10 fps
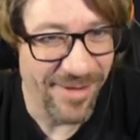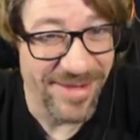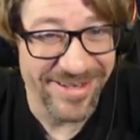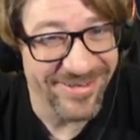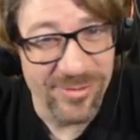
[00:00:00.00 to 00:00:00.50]
I
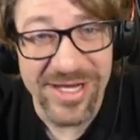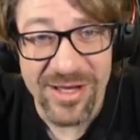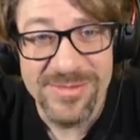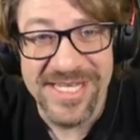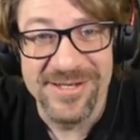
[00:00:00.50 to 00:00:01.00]
mean, when it
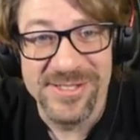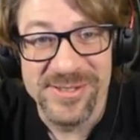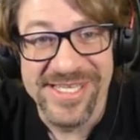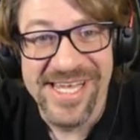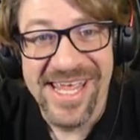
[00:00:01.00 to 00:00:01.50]
comes down to
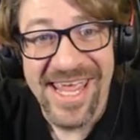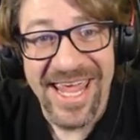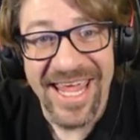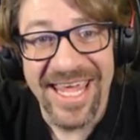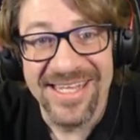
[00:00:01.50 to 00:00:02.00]
it,
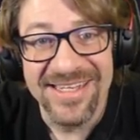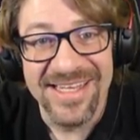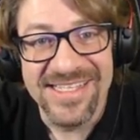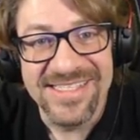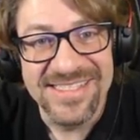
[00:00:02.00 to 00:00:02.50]
and
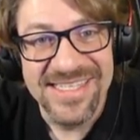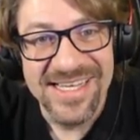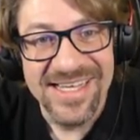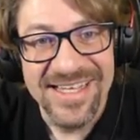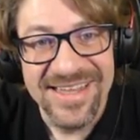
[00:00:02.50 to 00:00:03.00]
that's
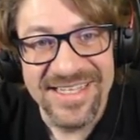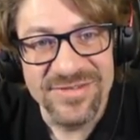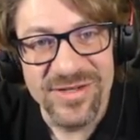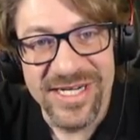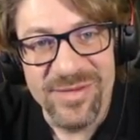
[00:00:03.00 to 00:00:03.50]
that's
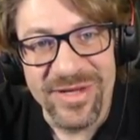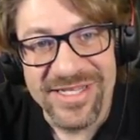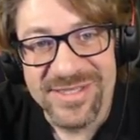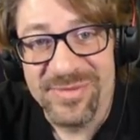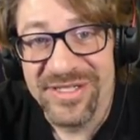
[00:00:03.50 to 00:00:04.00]
for
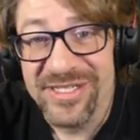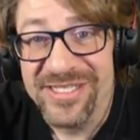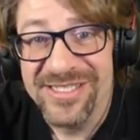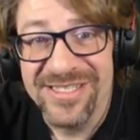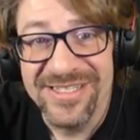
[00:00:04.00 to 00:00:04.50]
anybody's
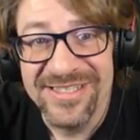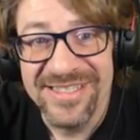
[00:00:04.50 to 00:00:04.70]
opinion.